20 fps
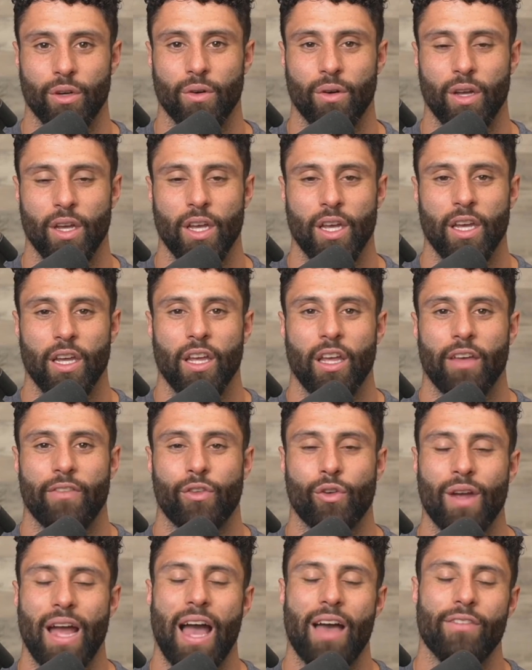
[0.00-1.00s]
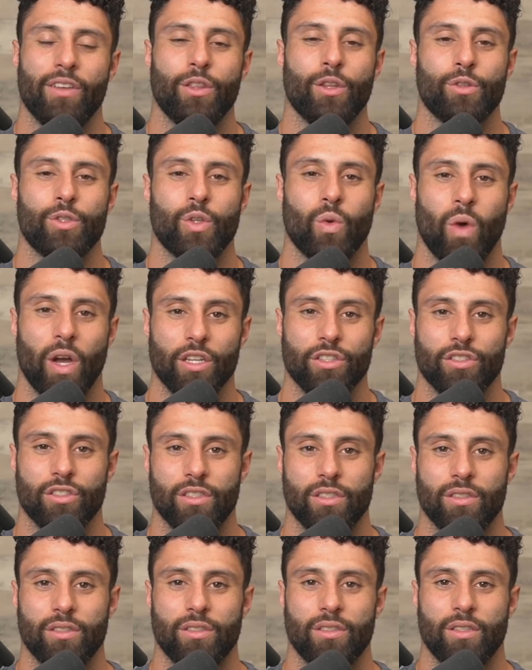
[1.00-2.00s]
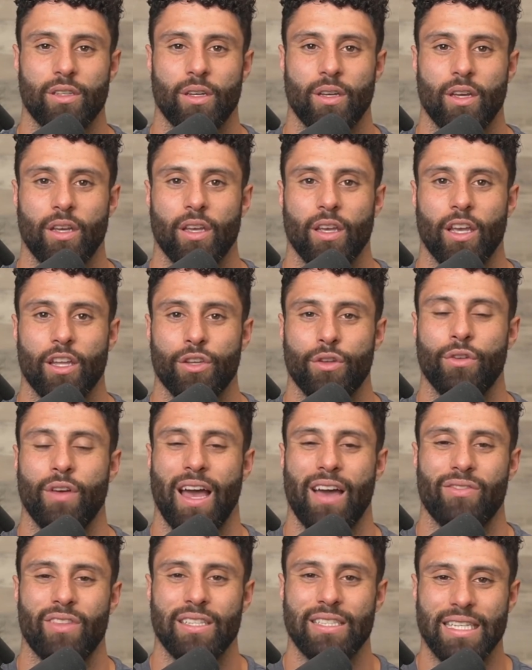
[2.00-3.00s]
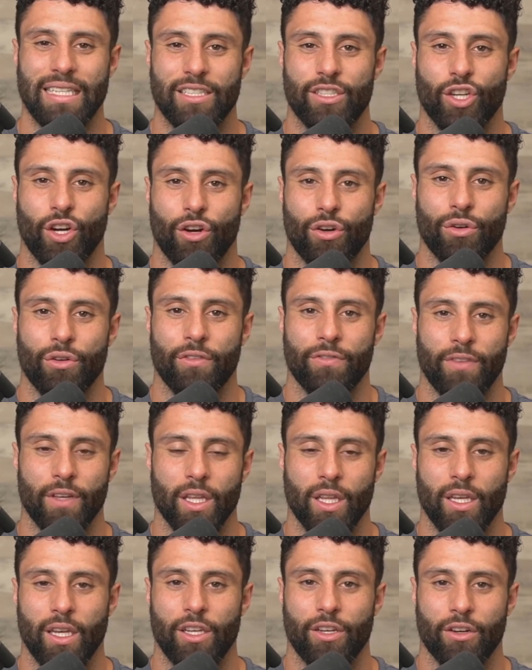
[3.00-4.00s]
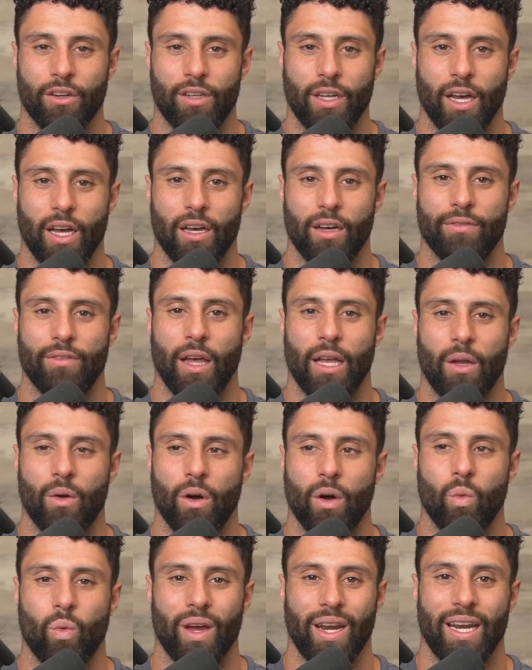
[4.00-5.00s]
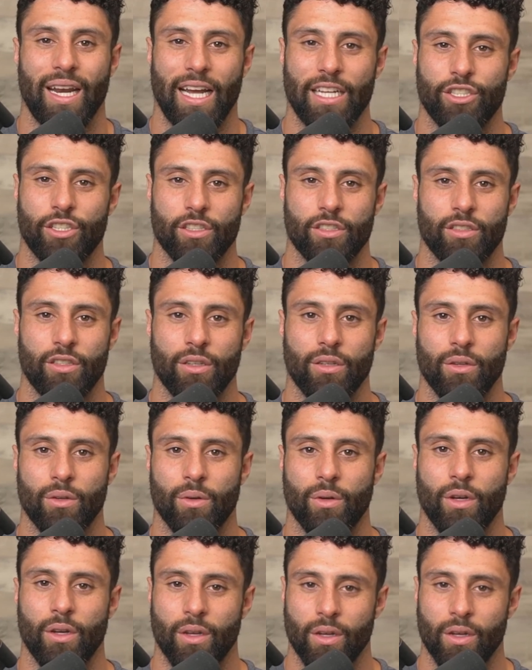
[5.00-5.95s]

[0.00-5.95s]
If you're having those questions and you have this internal feeling in your gut of like, well, what did I just do?